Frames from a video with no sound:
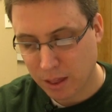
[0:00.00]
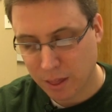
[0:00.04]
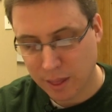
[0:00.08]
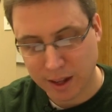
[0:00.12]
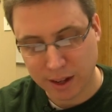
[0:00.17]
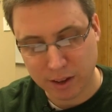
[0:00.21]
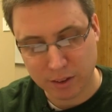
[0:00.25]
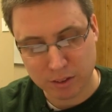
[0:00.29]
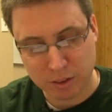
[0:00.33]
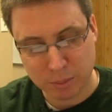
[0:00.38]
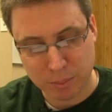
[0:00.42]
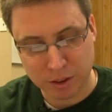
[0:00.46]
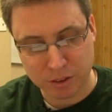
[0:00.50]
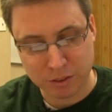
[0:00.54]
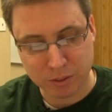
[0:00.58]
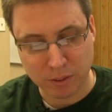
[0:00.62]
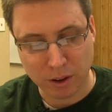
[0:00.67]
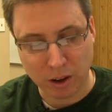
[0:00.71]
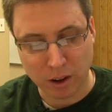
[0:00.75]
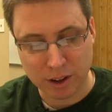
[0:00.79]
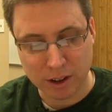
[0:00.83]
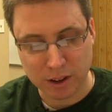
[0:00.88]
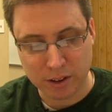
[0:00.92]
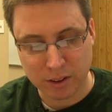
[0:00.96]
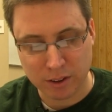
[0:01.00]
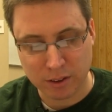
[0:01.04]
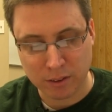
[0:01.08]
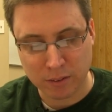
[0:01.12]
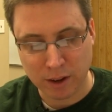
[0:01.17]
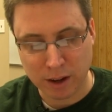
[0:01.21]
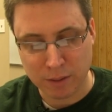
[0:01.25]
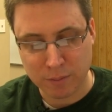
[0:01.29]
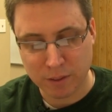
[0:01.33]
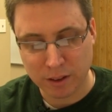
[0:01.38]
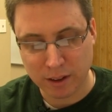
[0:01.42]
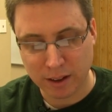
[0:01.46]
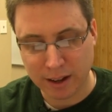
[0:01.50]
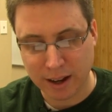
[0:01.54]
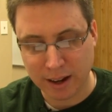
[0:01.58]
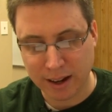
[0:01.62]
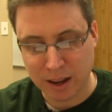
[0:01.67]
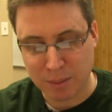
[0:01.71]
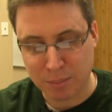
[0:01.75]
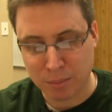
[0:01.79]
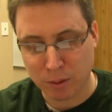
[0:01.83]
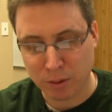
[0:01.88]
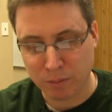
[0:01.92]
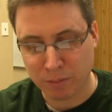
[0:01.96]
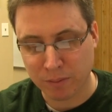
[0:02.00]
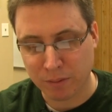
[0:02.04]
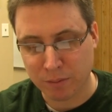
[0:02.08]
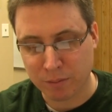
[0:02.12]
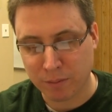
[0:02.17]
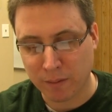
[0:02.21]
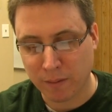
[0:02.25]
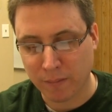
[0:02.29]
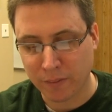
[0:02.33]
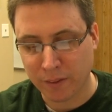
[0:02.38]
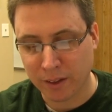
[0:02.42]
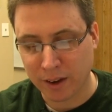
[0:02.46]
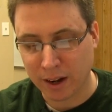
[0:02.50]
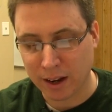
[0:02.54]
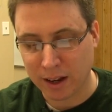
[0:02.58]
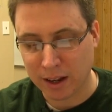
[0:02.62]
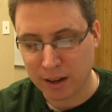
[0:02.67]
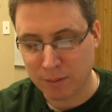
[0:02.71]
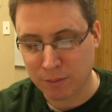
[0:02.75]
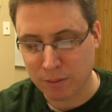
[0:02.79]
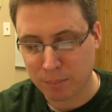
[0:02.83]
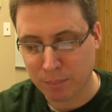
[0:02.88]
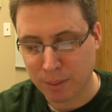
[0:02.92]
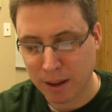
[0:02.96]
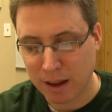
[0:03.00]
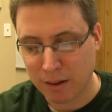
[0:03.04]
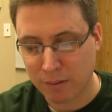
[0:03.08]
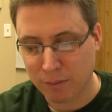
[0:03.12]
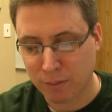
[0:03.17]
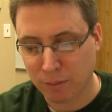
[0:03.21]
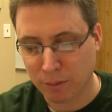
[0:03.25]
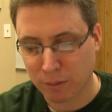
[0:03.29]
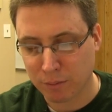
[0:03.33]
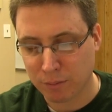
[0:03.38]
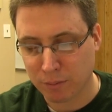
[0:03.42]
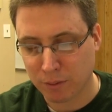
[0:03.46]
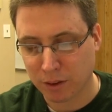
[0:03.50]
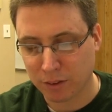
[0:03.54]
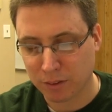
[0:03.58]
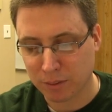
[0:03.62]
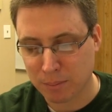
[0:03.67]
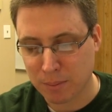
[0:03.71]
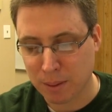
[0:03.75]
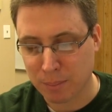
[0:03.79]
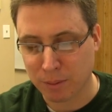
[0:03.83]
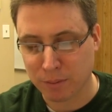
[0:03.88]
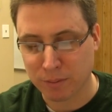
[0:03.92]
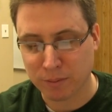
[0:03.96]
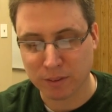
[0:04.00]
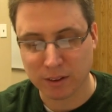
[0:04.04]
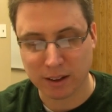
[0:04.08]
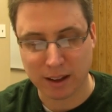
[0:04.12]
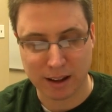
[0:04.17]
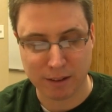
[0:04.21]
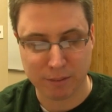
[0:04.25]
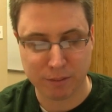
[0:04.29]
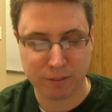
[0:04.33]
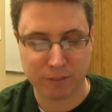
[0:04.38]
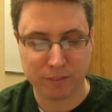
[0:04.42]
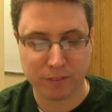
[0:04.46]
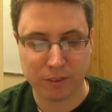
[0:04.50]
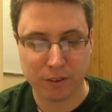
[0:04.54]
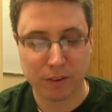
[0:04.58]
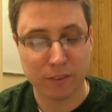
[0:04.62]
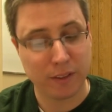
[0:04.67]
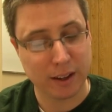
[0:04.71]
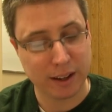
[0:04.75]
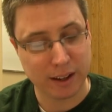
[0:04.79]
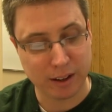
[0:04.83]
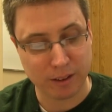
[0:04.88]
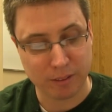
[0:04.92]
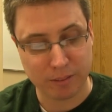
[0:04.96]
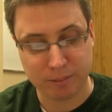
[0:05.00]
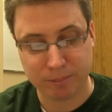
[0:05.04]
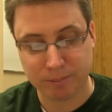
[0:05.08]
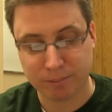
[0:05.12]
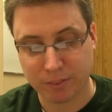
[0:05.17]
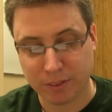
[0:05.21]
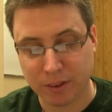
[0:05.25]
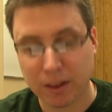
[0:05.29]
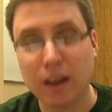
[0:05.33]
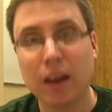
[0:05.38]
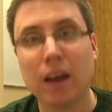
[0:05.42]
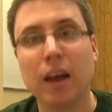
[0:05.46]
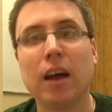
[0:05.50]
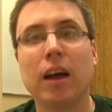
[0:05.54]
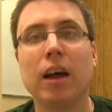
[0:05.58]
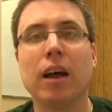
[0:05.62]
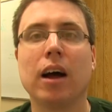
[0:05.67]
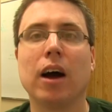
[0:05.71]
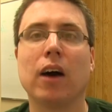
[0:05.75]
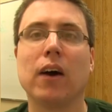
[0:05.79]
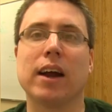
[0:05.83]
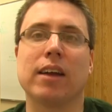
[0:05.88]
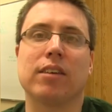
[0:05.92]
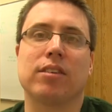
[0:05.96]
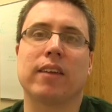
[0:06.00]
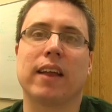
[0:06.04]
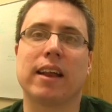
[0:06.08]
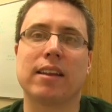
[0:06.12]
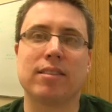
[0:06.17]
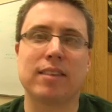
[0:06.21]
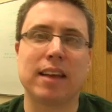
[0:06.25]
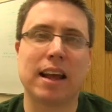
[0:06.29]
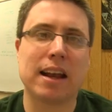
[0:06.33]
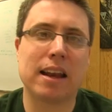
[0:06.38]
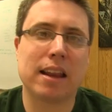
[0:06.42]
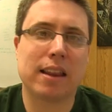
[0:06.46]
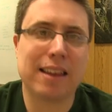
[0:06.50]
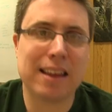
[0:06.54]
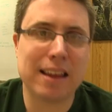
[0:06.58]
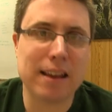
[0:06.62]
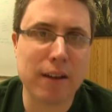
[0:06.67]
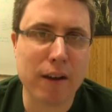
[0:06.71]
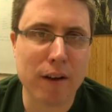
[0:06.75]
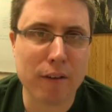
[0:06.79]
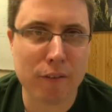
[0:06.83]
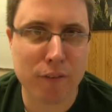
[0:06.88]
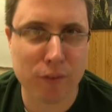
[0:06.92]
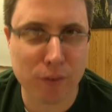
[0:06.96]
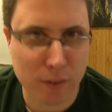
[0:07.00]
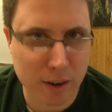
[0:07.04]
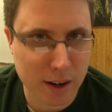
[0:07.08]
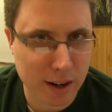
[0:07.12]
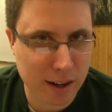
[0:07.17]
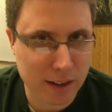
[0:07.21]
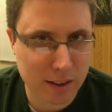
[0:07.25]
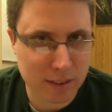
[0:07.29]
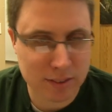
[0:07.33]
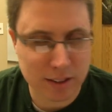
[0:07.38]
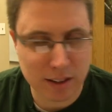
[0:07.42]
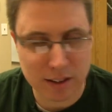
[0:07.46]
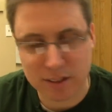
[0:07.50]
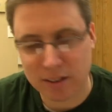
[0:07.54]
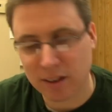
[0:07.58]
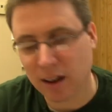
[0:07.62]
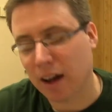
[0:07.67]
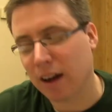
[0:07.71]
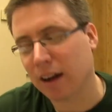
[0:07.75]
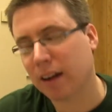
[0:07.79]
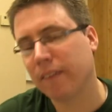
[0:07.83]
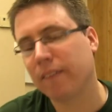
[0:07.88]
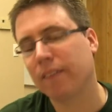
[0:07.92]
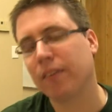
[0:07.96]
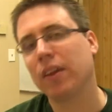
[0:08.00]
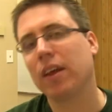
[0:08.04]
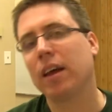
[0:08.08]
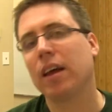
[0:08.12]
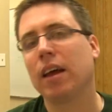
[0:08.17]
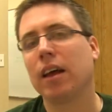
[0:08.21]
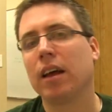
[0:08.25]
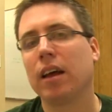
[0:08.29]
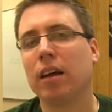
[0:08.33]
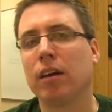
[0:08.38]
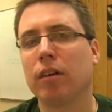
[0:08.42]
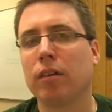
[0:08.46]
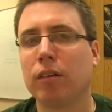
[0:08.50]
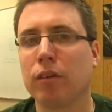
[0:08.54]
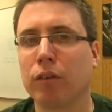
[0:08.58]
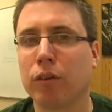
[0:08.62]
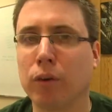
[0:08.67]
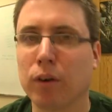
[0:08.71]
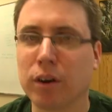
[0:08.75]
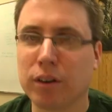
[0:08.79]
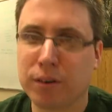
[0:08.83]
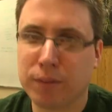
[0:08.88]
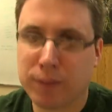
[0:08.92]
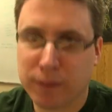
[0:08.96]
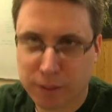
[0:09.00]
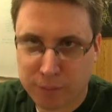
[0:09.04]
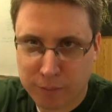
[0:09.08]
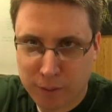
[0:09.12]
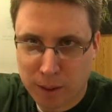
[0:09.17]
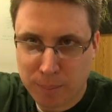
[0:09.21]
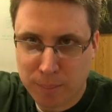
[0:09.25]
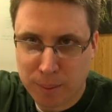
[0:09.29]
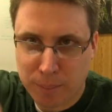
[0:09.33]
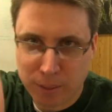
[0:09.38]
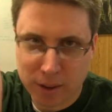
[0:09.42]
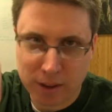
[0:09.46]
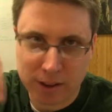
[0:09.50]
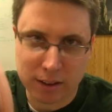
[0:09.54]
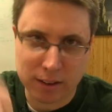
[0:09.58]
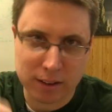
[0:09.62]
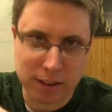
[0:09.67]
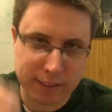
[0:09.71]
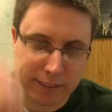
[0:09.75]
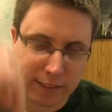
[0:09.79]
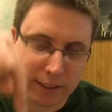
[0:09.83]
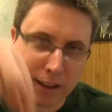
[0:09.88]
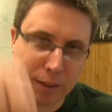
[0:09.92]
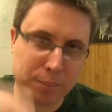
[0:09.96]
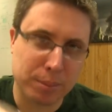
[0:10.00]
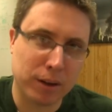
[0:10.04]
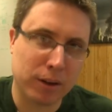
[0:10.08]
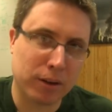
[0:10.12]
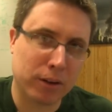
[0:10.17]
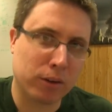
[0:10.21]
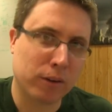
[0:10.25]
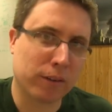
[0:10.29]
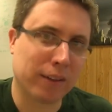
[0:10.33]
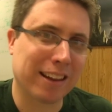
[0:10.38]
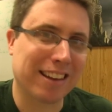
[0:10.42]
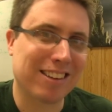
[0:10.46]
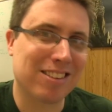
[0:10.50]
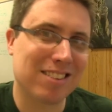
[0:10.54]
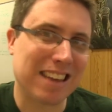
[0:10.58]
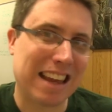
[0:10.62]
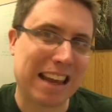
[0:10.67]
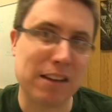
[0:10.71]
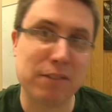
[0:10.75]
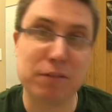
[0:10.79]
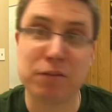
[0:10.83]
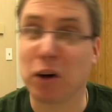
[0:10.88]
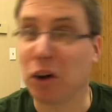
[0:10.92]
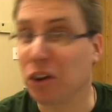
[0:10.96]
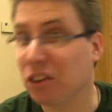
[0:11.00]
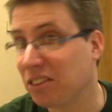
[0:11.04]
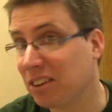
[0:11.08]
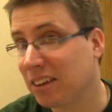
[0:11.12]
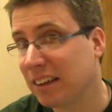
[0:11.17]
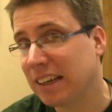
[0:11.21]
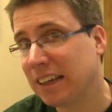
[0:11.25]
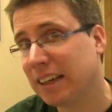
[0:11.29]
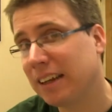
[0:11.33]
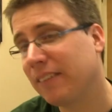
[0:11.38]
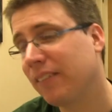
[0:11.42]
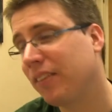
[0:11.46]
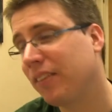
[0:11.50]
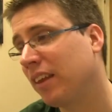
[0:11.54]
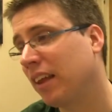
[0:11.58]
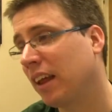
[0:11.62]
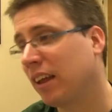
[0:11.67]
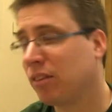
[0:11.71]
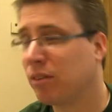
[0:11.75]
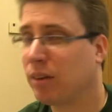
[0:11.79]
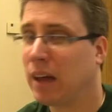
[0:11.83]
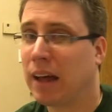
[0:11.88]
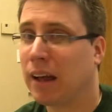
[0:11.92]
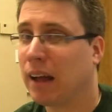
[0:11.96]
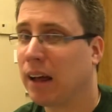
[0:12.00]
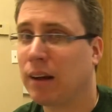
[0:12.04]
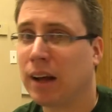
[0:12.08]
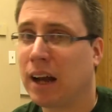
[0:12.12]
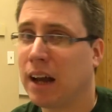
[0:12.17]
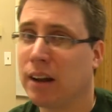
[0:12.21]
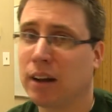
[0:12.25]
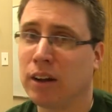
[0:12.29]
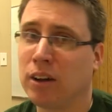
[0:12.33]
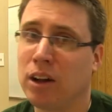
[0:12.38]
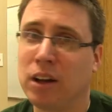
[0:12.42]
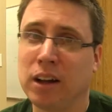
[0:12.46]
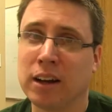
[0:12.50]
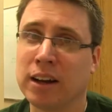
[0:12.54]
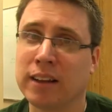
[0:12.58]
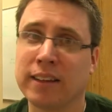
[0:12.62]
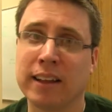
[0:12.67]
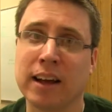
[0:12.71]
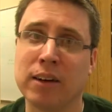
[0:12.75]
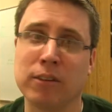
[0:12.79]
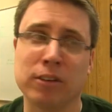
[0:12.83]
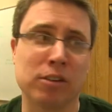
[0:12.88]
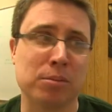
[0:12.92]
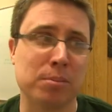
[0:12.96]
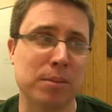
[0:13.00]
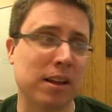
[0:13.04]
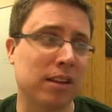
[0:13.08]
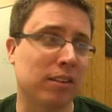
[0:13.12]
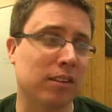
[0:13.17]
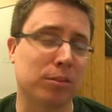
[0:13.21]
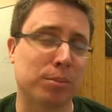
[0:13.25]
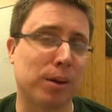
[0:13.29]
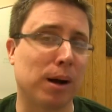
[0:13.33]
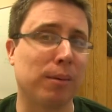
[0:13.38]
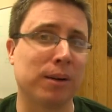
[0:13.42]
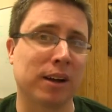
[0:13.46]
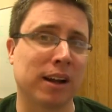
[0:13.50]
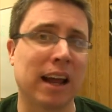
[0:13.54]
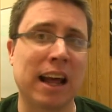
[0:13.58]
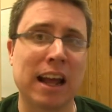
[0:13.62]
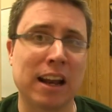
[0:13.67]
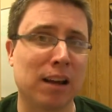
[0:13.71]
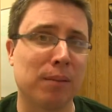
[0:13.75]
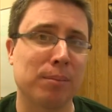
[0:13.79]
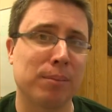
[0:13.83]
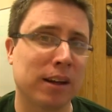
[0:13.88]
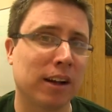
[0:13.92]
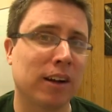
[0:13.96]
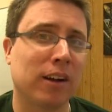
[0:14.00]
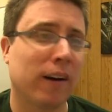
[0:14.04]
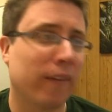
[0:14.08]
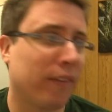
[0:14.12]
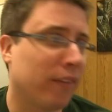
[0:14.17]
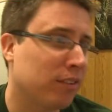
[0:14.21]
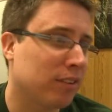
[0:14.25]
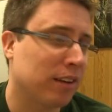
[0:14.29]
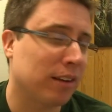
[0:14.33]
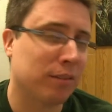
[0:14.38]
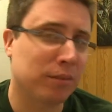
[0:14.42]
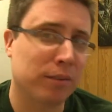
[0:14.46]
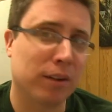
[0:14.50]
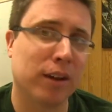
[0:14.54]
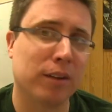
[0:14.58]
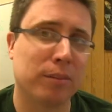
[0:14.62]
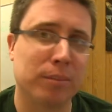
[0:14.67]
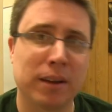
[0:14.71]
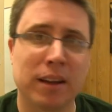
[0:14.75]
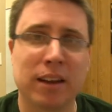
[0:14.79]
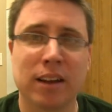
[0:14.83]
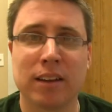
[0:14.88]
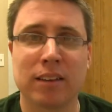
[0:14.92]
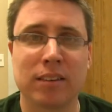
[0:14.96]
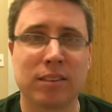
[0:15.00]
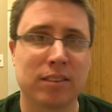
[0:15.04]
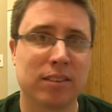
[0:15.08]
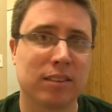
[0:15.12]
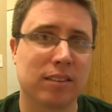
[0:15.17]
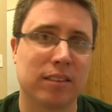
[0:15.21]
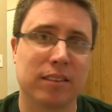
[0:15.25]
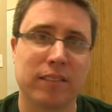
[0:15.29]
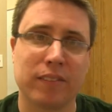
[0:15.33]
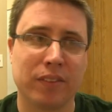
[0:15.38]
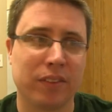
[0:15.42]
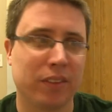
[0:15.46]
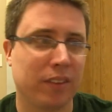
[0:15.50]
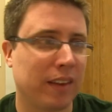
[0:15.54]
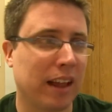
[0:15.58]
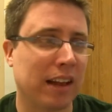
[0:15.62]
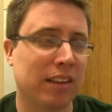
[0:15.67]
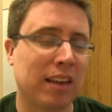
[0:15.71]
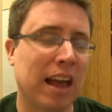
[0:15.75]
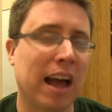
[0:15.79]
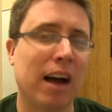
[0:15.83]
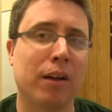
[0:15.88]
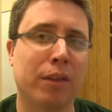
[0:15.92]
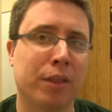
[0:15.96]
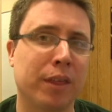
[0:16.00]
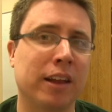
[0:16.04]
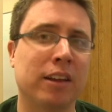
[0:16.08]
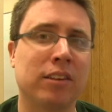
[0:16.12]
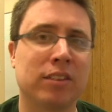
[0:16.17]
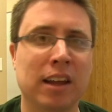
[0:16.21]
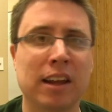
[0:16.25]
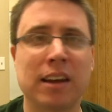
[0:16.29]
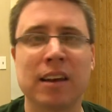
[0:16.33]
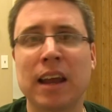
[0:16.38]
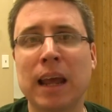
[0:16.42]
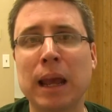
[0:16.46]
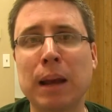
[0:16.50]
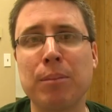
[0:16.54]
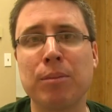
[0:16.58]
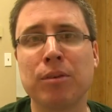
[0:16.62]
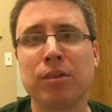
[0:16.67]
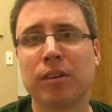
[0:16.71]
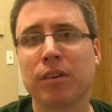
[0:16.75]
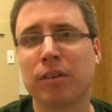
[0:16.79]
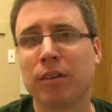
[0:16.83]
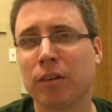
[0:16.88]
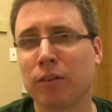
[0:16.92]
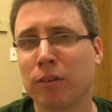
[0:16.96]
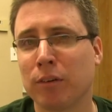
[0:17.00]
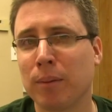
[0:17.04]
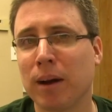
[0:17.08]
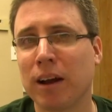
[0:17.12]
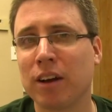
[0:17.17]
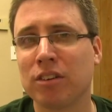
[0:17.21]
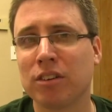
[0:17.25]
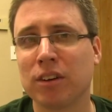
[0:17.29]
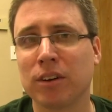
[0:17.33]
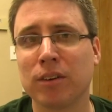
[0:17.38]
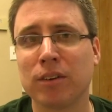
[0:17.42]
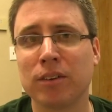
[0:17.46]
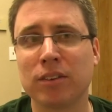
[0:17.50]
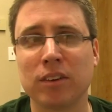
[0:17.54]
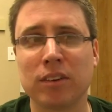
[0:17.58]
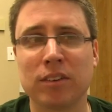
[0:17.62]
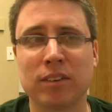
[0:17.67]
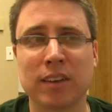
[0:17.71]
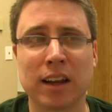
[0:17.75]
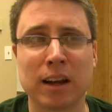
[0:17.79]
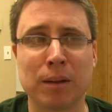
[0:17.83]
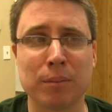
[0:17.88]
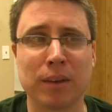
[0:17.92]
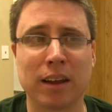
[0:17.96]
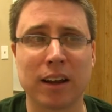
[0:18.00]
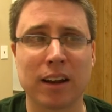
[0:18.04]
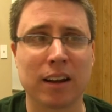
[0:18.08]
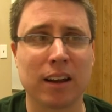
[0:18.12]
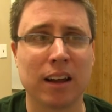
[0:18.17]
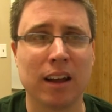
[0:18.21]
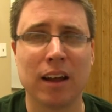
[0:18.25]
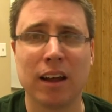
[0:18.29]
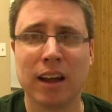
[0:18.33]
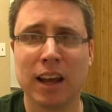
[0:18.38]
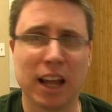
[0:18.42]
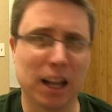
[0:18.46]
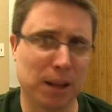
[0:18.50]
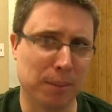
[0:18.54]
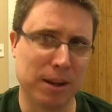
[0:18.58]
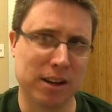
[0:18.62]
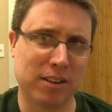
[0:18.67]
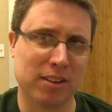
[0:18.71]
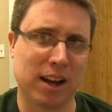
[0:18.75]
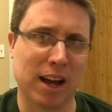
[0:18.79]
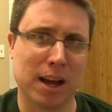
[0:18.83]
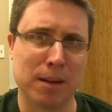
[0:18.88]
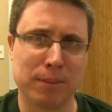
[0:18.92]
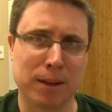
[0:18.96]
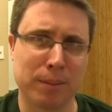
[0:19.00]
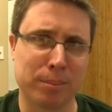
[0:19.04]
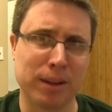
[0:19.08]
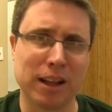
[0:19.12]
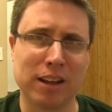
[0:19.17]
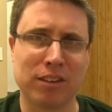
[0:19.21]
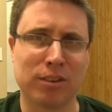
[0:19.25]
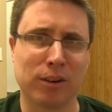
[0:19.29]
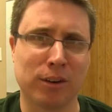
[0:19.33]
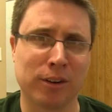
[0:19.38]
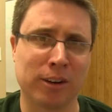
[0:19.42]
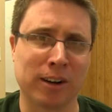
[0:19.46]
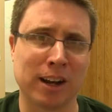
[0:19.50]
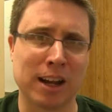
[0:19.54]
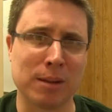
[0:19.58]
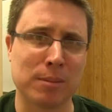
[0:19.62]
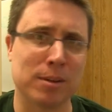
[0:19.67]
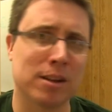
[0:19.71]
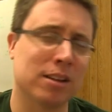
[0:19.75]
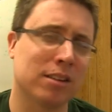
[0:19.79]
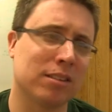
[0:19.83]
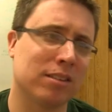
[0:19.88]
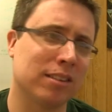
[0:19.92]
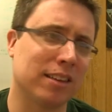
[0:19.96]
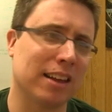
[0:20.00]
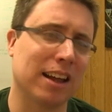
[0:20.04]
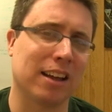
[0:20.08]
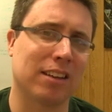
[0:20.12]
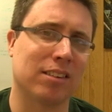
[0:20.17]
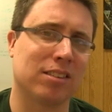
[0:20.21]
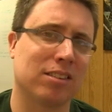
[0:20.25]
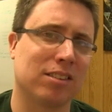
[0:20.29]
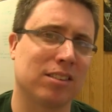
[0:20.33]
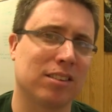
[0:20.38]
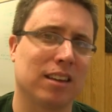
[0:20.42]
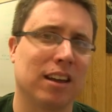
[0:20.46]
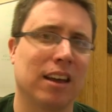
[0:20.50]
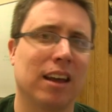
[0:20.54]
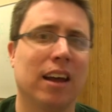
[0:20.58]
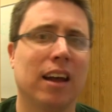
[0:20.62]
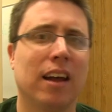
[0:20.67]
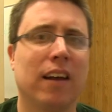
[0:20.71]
Thank you so much for all you do. I feel like I get more from the Vault than I even pay for Vault Member for Life. Well, thank you. All right, so that's the end of the free sit and talk. Of course, if you're a Vault member, you can click the link below to go to the Sit and Vault. I kind of calling it that, which means it's probably going to end up being called the Sit and Vault, because that's how things get named for my shows, is that I'm like, in the meantime, the placeholder name is this.